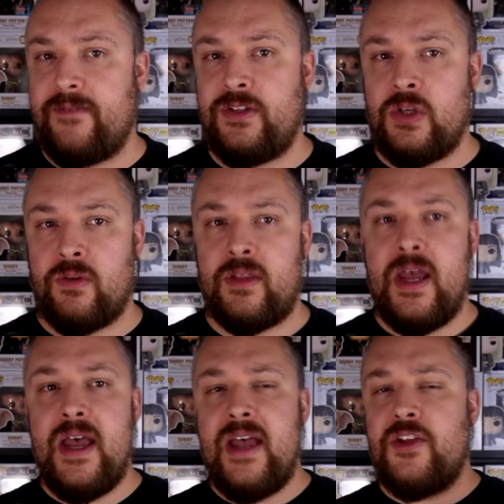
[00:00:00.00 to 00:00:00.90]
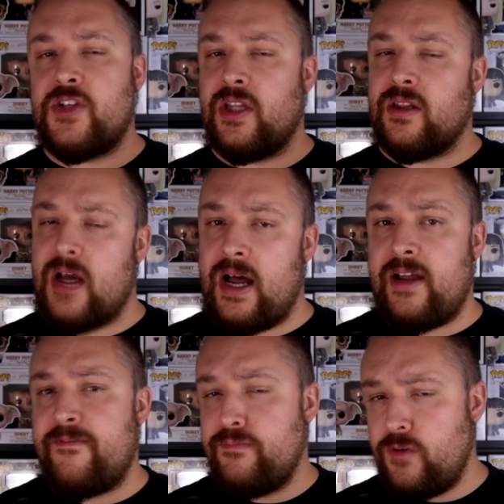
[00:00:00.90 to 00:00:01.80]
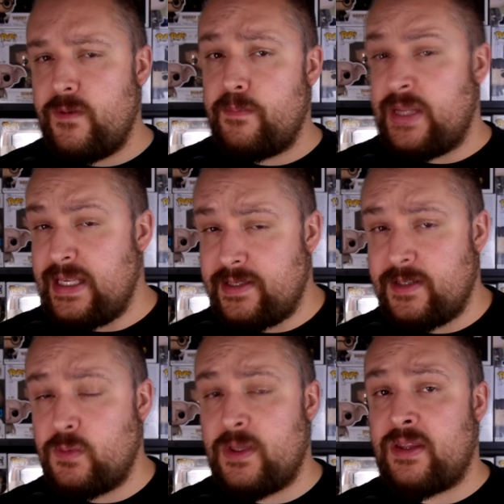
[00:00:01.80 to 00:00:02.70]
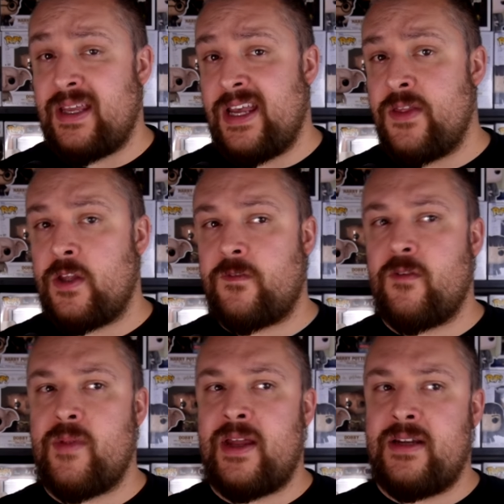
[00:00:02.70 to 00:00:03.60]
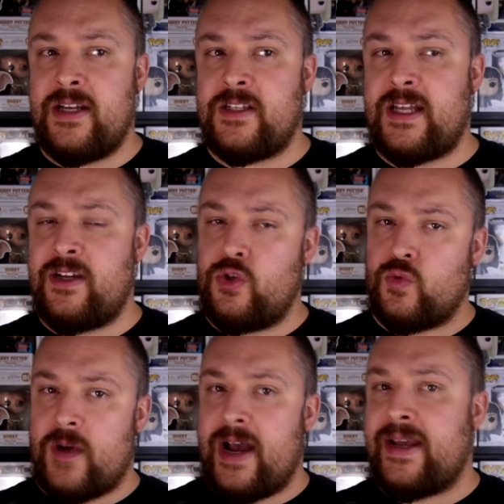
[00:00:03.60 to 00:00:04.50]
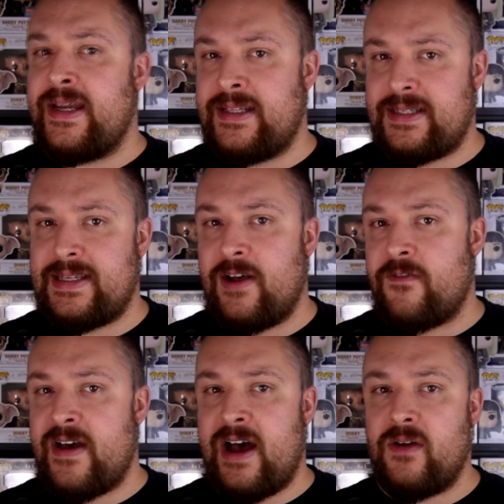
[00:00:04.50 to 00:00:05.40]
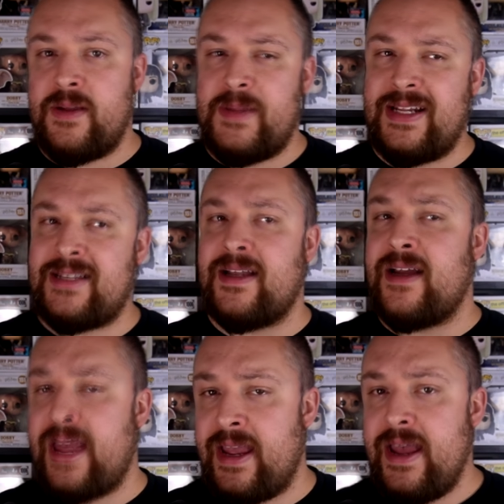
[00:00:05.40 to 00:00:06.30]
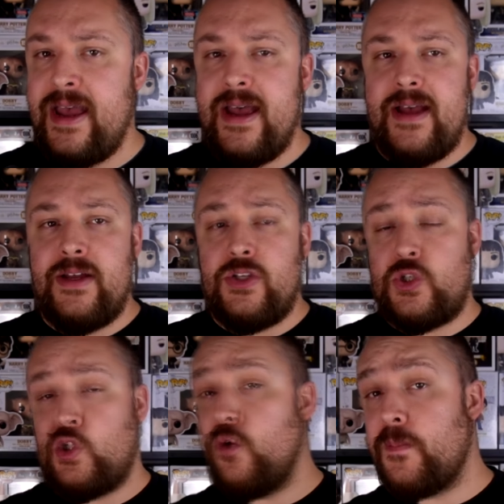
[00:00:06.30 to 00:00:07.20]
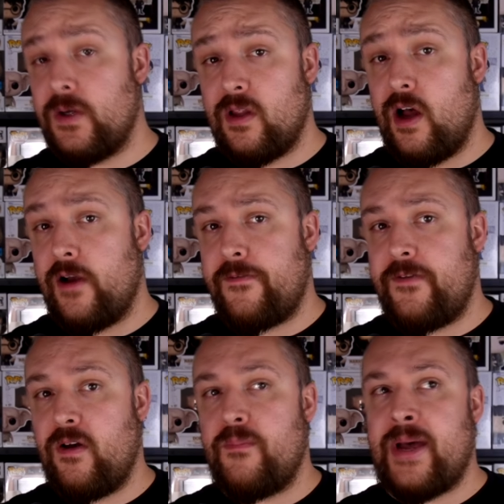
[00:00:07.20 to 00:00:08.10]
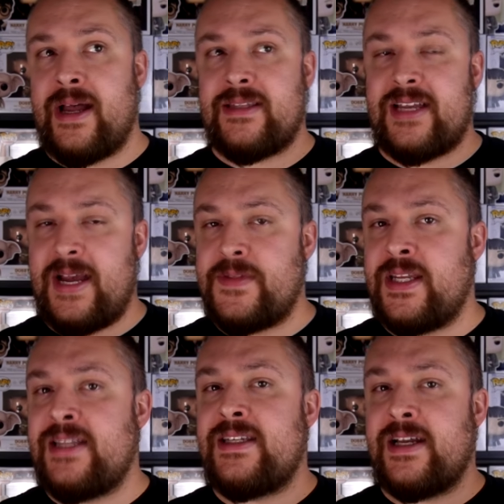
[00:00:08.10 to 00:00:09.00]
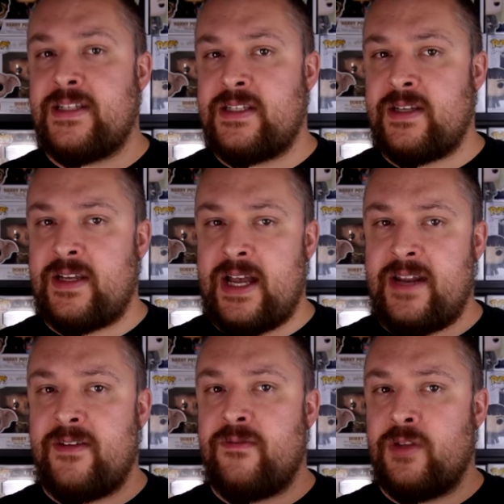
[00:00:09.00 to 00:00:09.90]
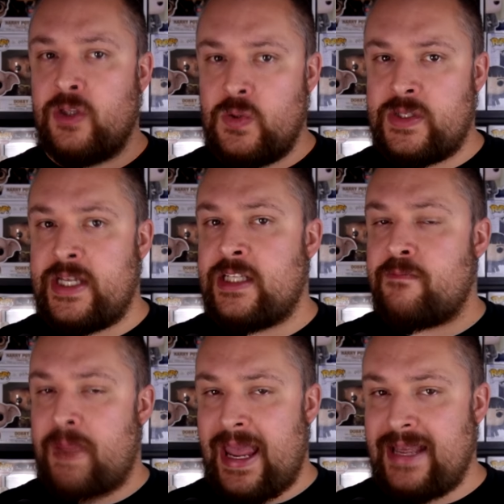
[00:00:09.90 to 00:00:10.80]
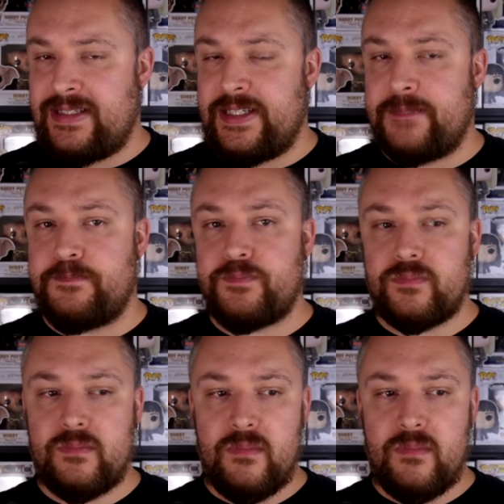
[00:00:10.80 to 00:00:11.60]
of Youth. There's a lot of moving pieces within this film that it does kind of drag itself out. I mean, it's not a super long film, but at times it does kind of lose its pacing.